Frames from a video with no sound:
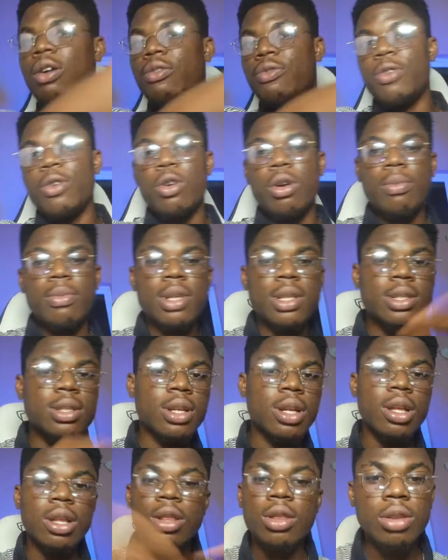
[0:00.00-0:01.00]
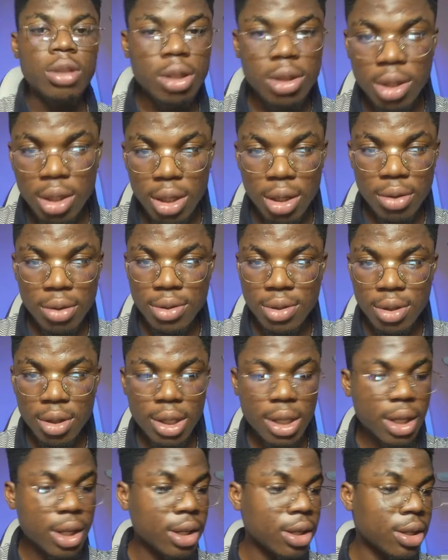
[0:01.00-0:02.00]
free community, nothing else.
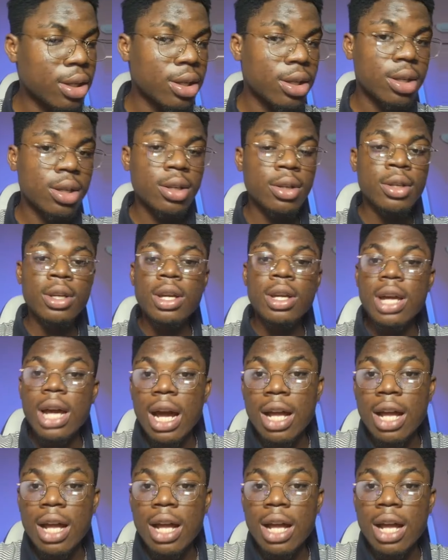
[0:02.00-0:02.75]
Okay, I are